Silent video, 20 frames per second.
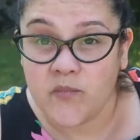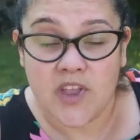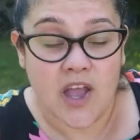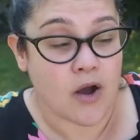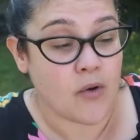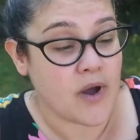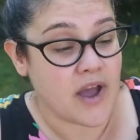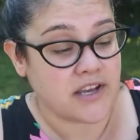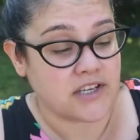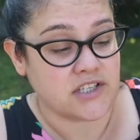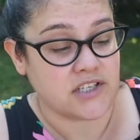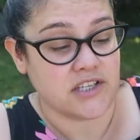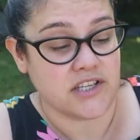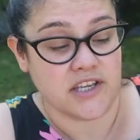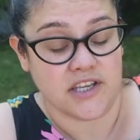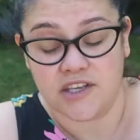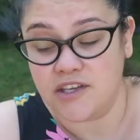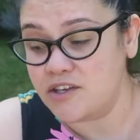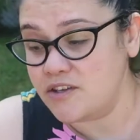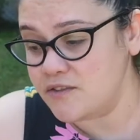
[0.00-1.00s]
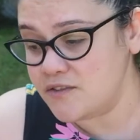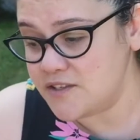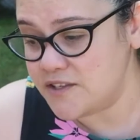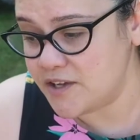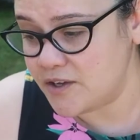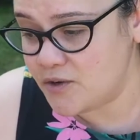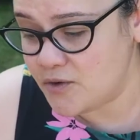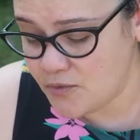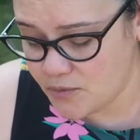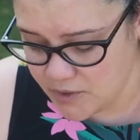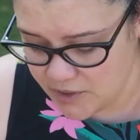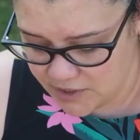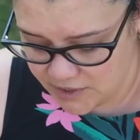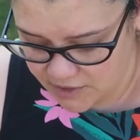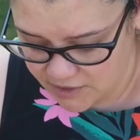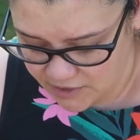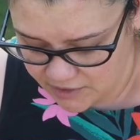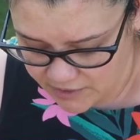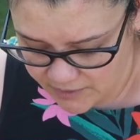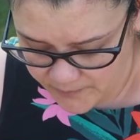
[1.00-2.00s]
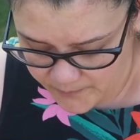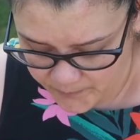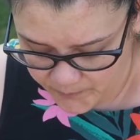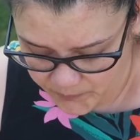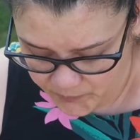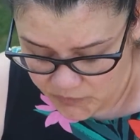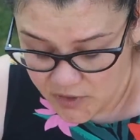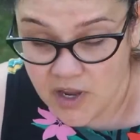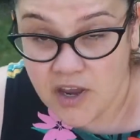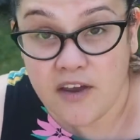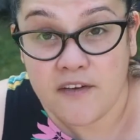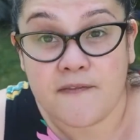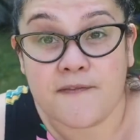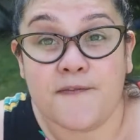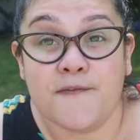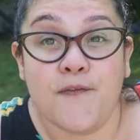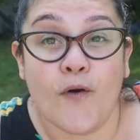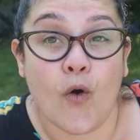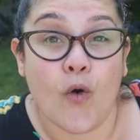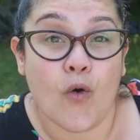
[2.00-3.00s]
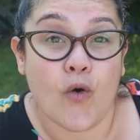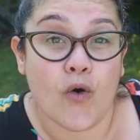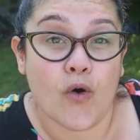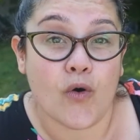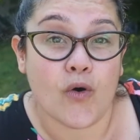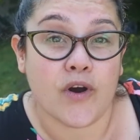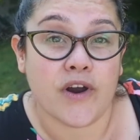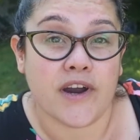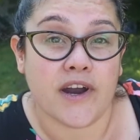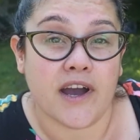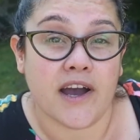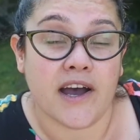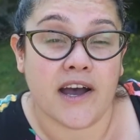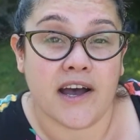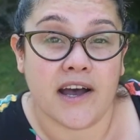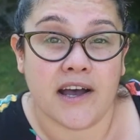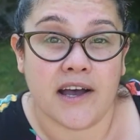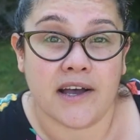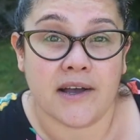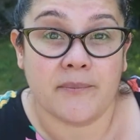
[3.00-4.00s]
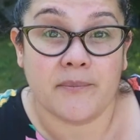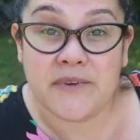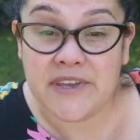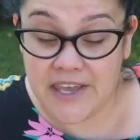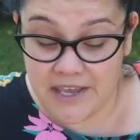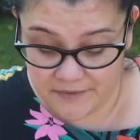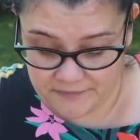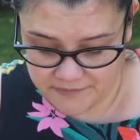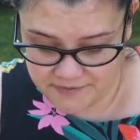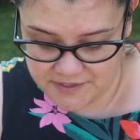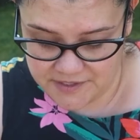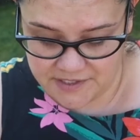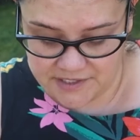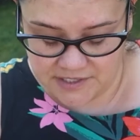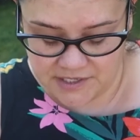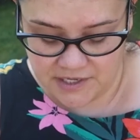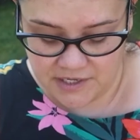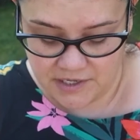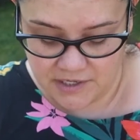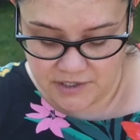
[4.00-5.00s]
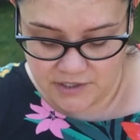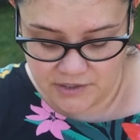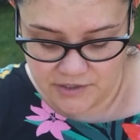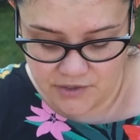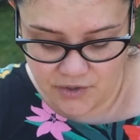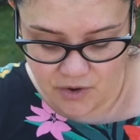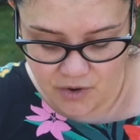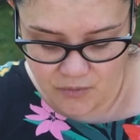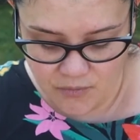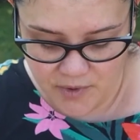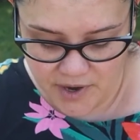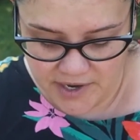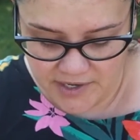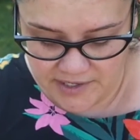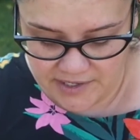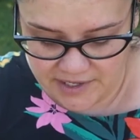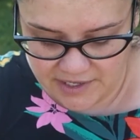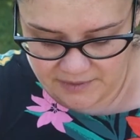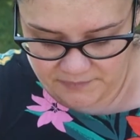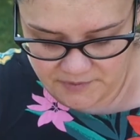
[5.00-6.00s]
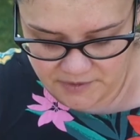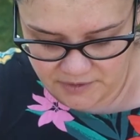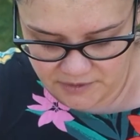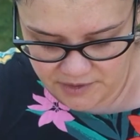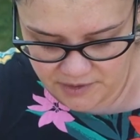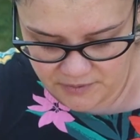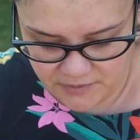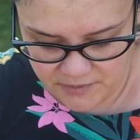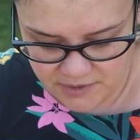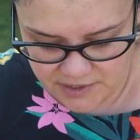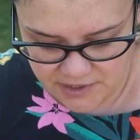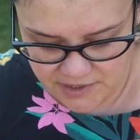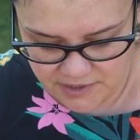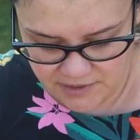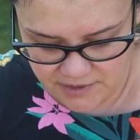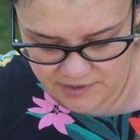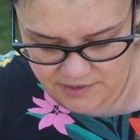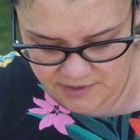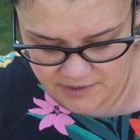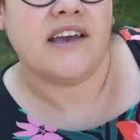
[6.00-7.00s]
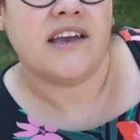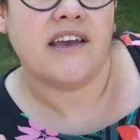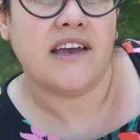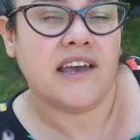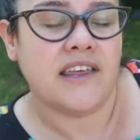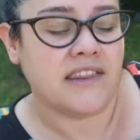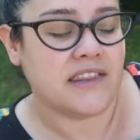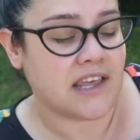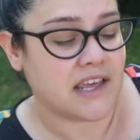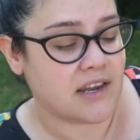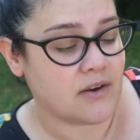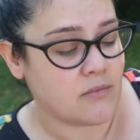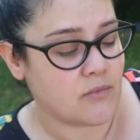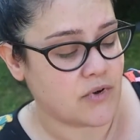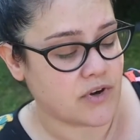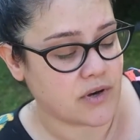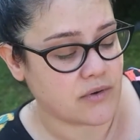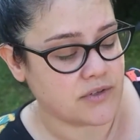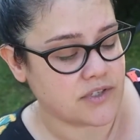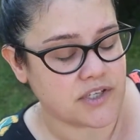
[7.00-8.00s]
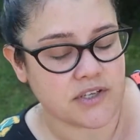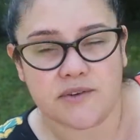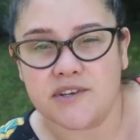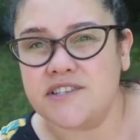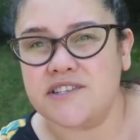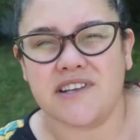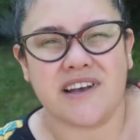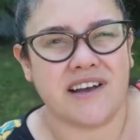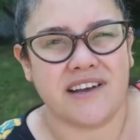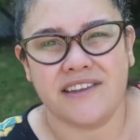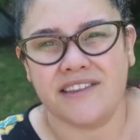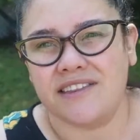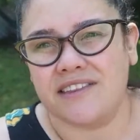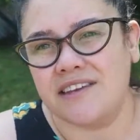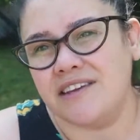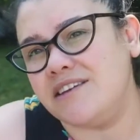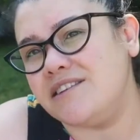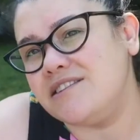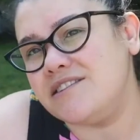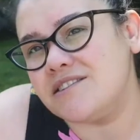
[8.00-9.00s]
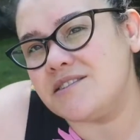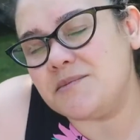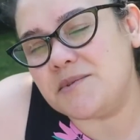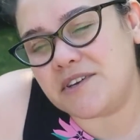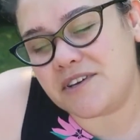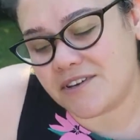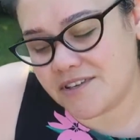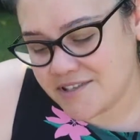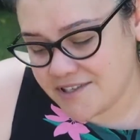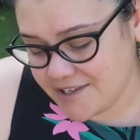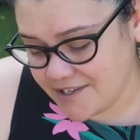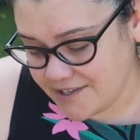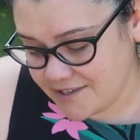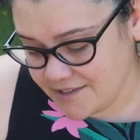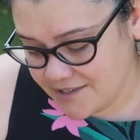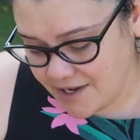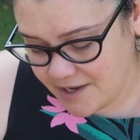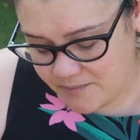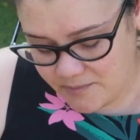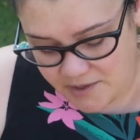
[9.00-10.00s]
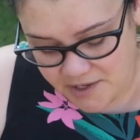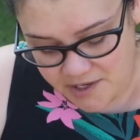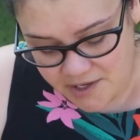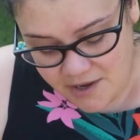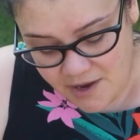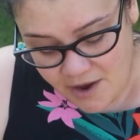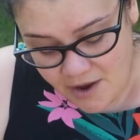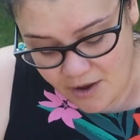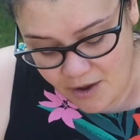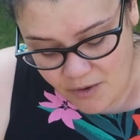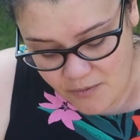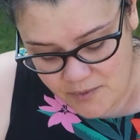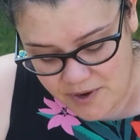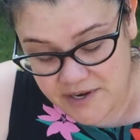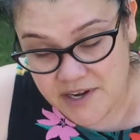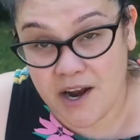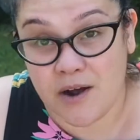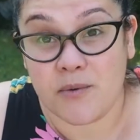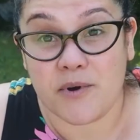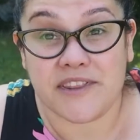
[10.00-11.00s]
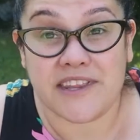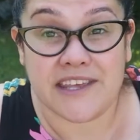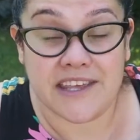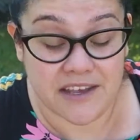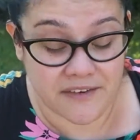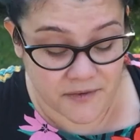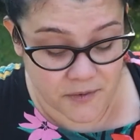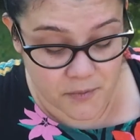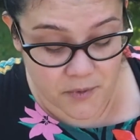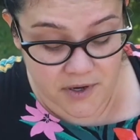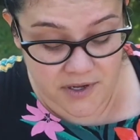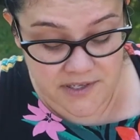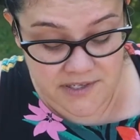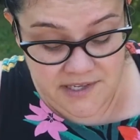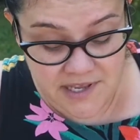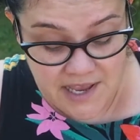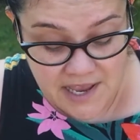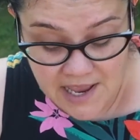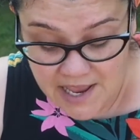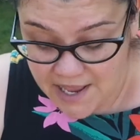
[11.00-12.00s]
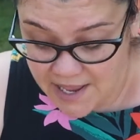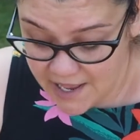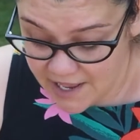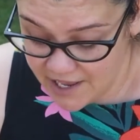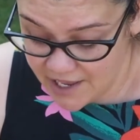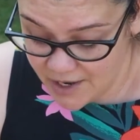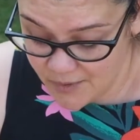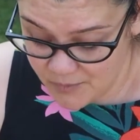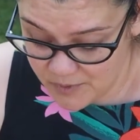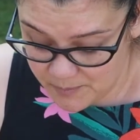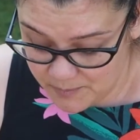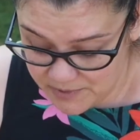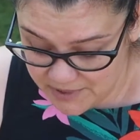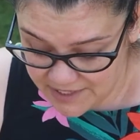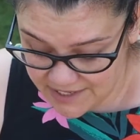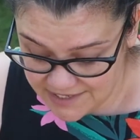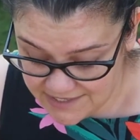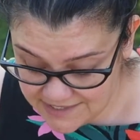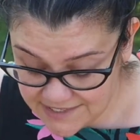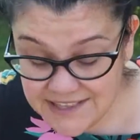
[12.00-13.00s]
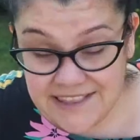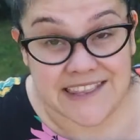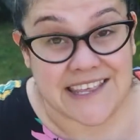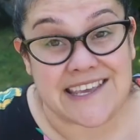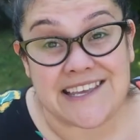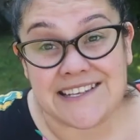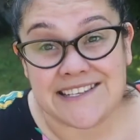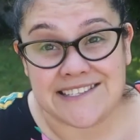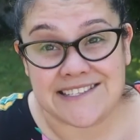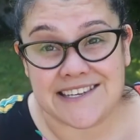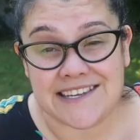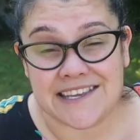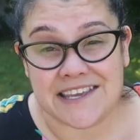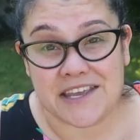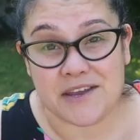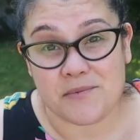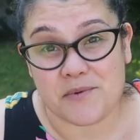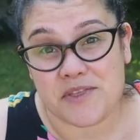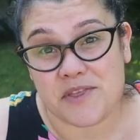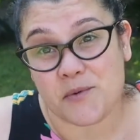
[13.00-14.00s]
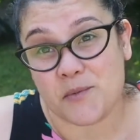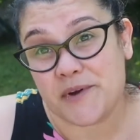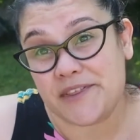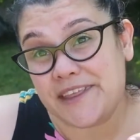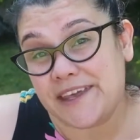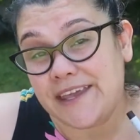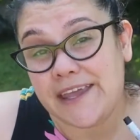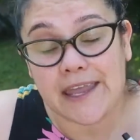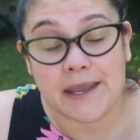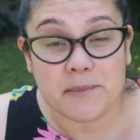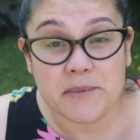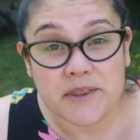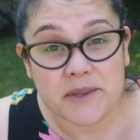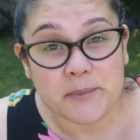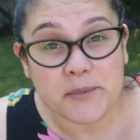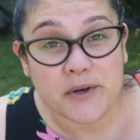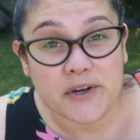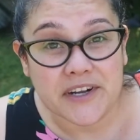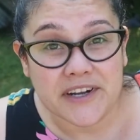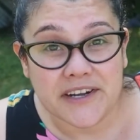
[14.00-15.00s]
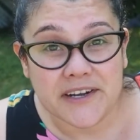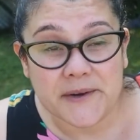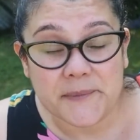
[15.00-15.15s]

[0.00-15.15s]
I'll actually use the green for gifts. So I'll write gifts on the green. And then what I'll do is, I think, just because, again, type A, I'll write down what the gift was and replace this sticky with the one that came in the book.